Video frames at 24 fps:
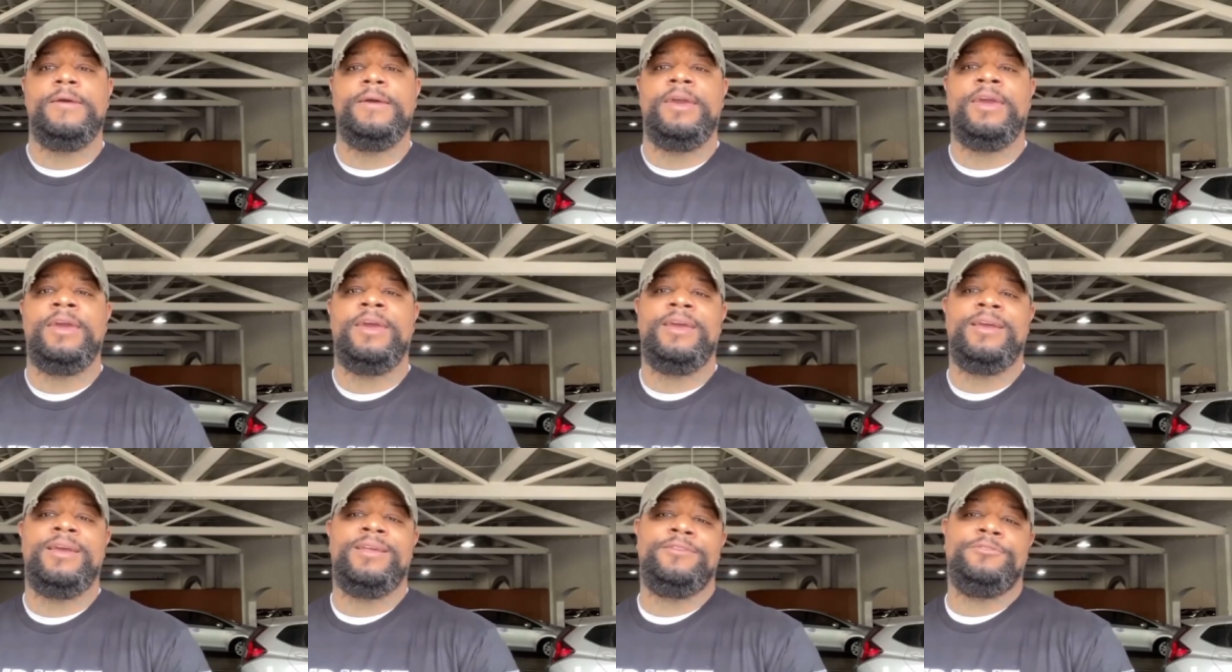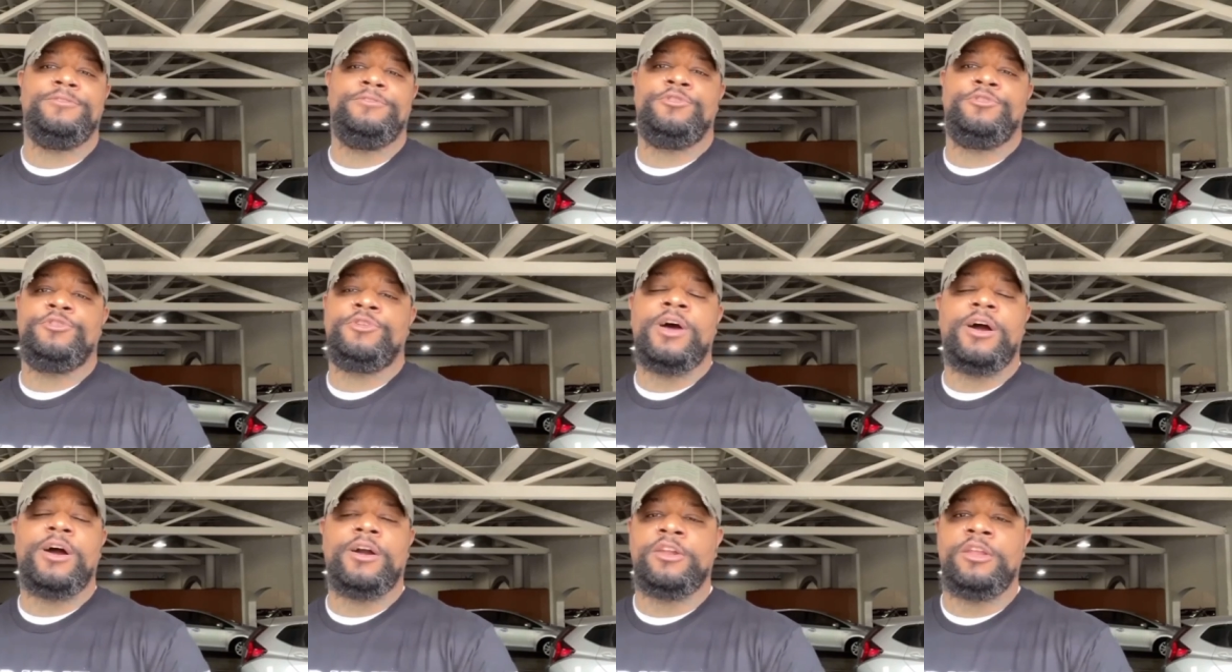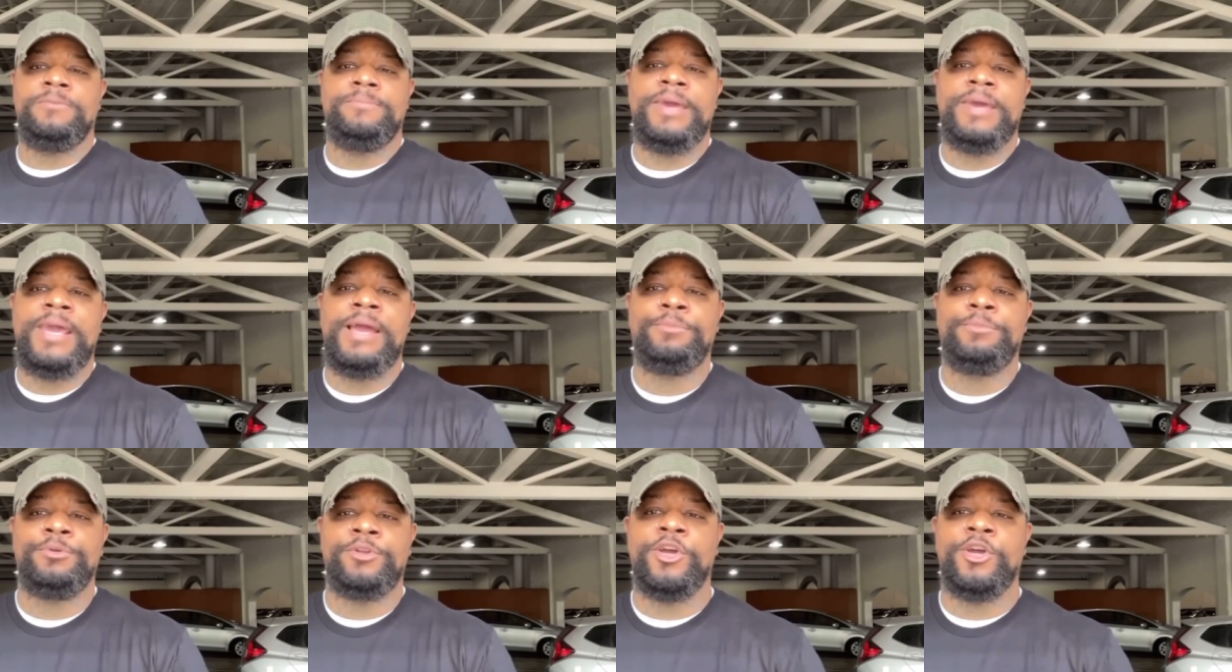and you're not going to
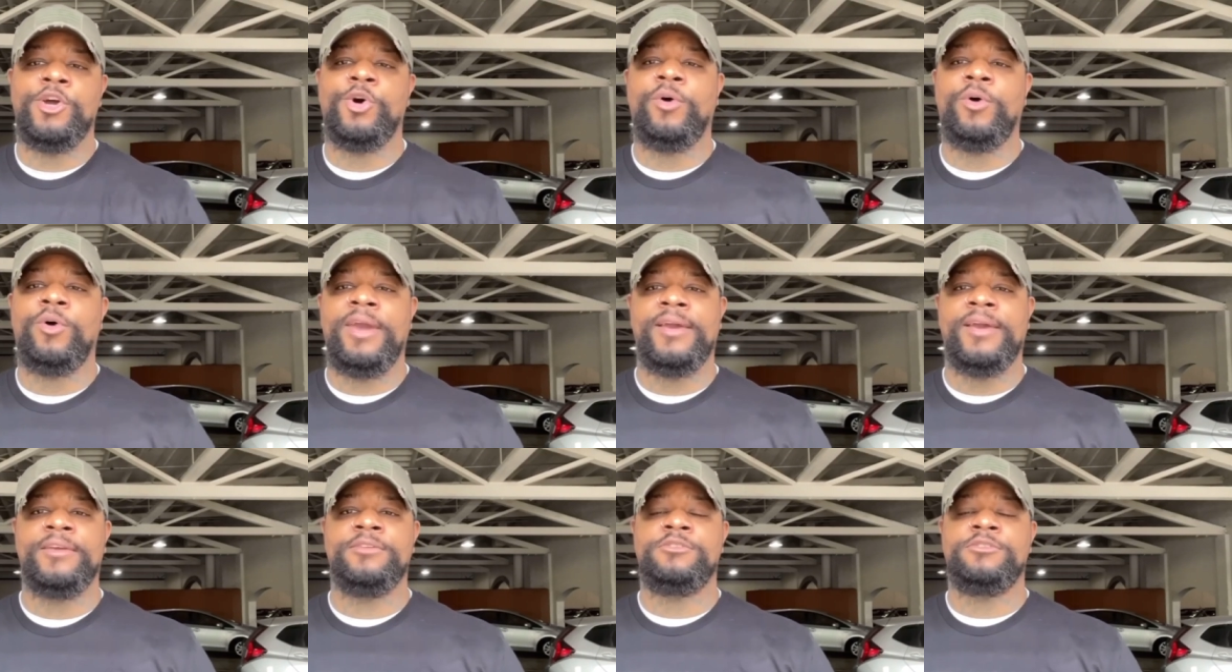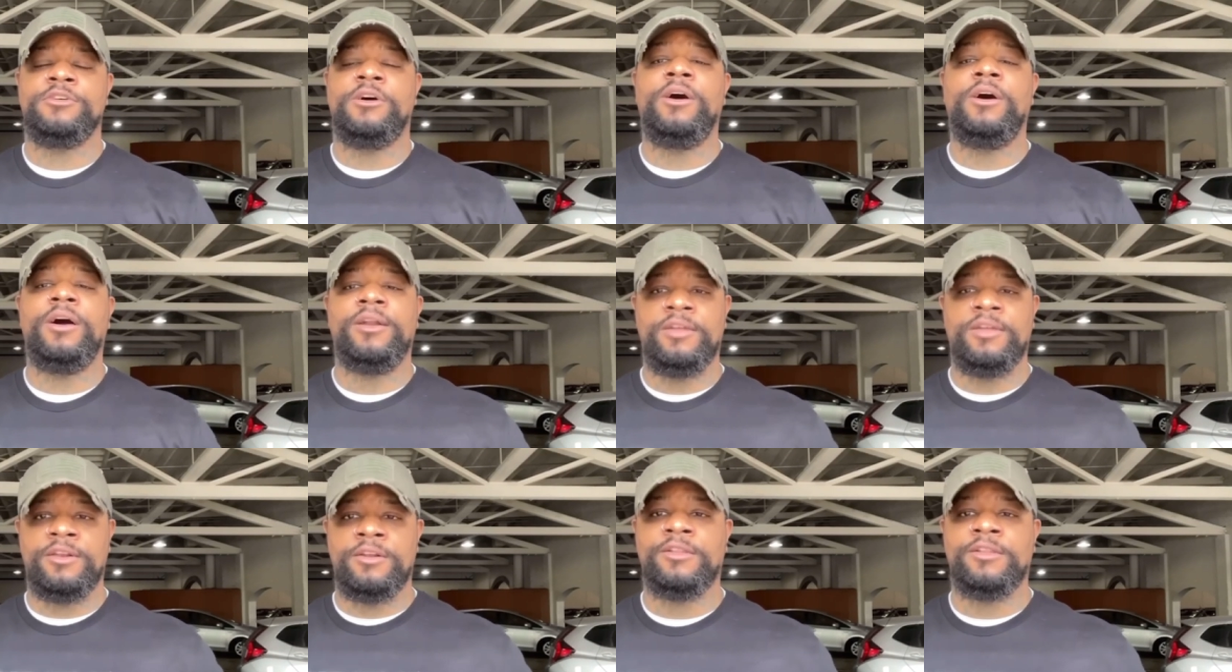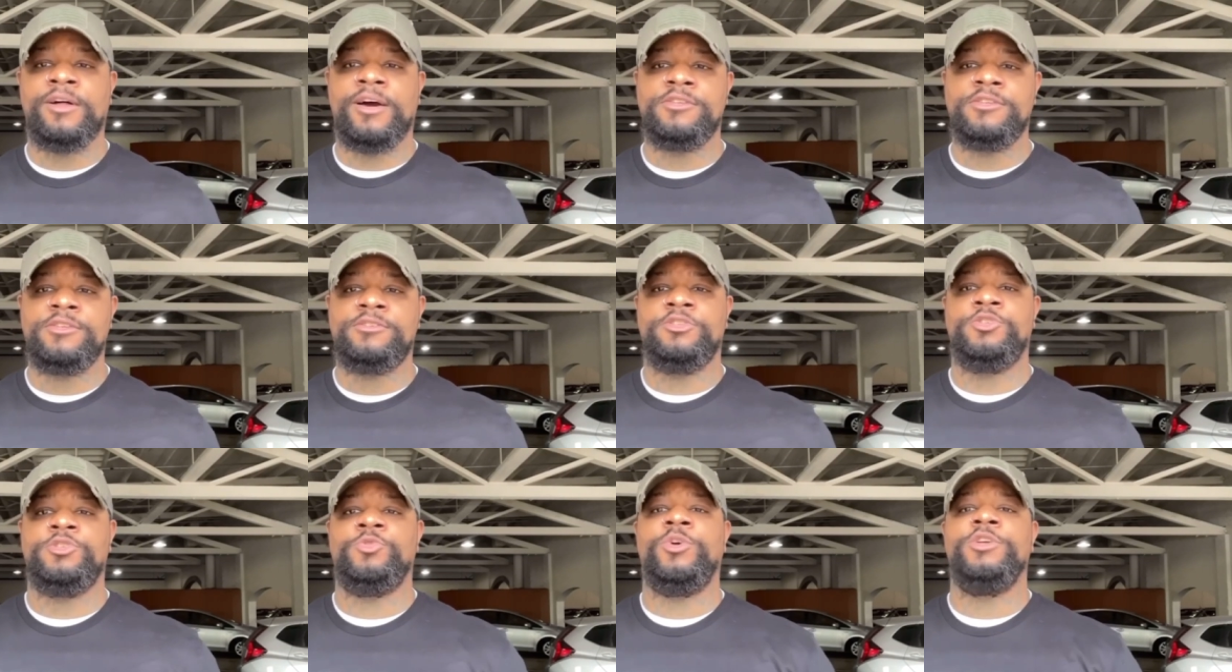be able to go hands on in a lot of
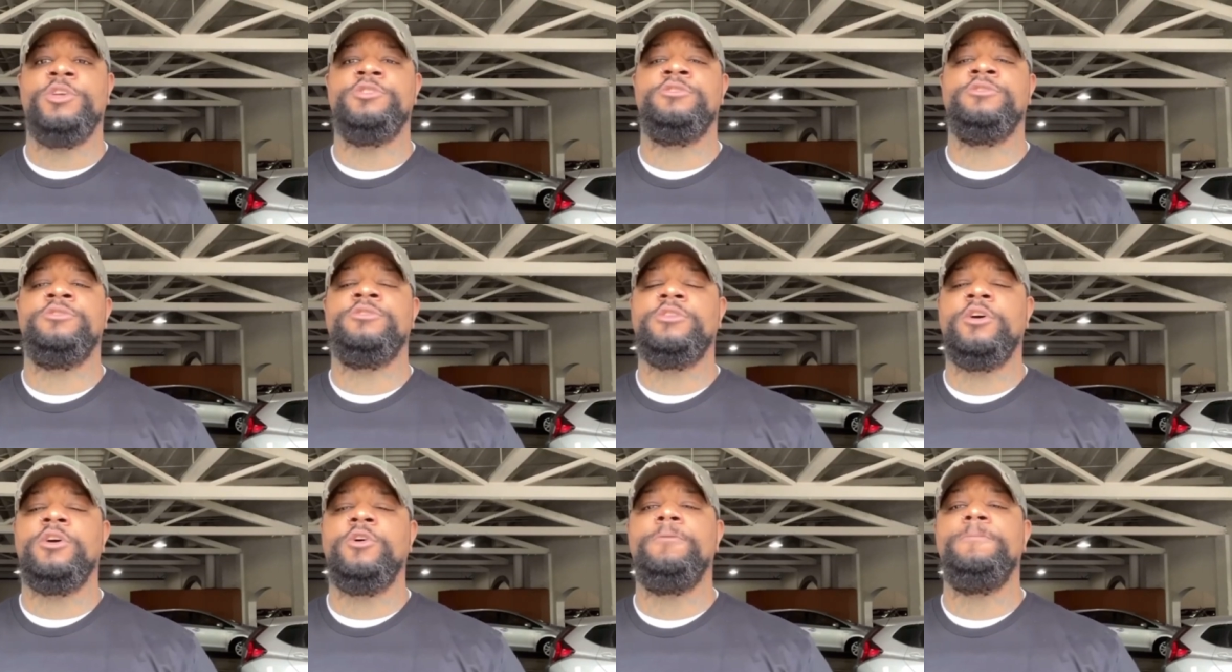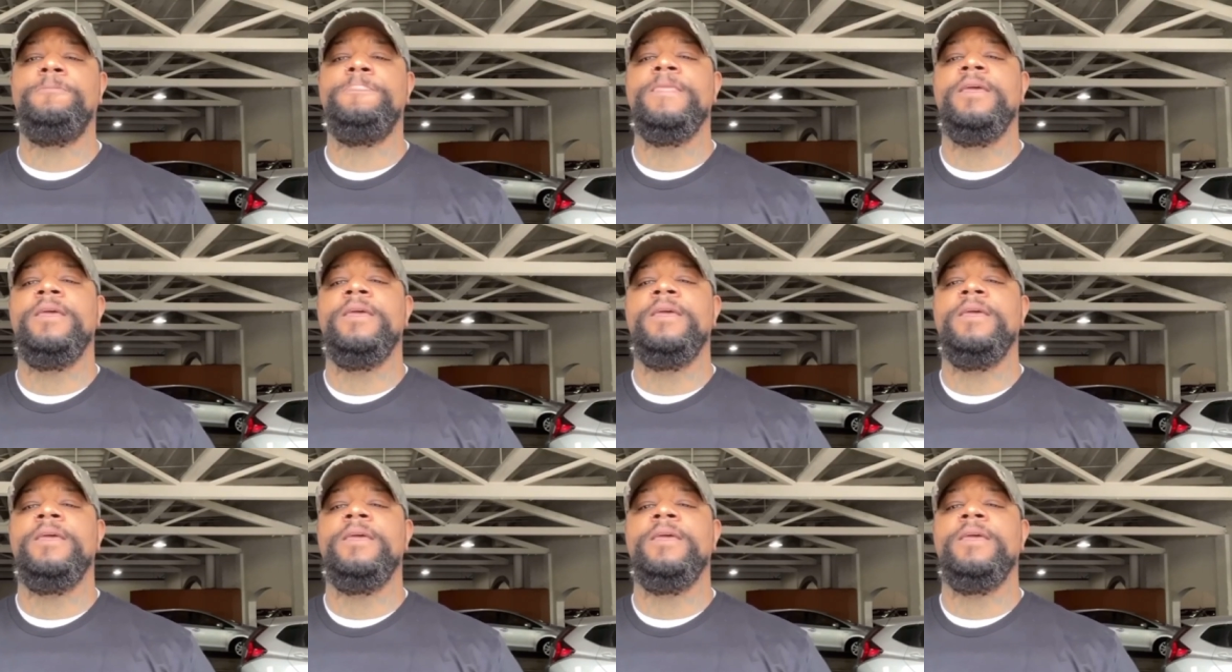situations. So